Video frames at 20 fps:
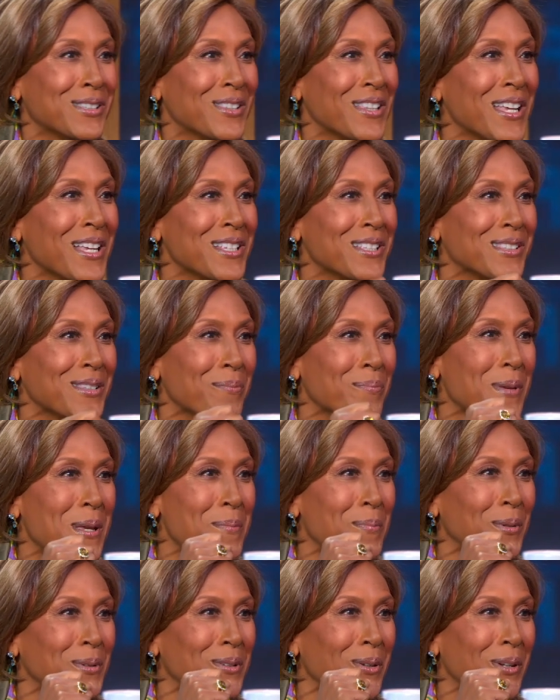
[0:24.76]
things that
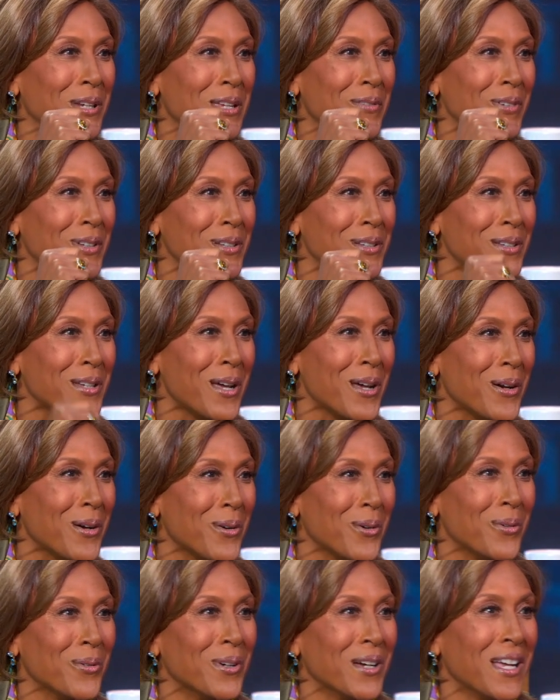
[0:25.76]
people don't even
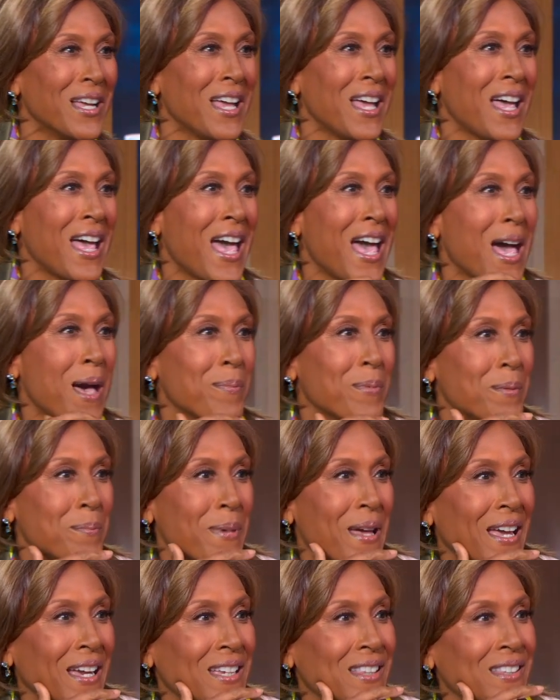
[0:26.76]
know happened
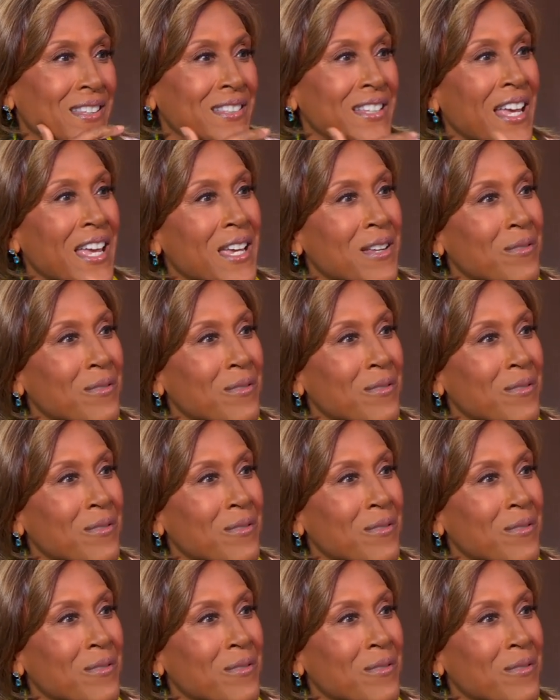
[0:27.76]
back in the day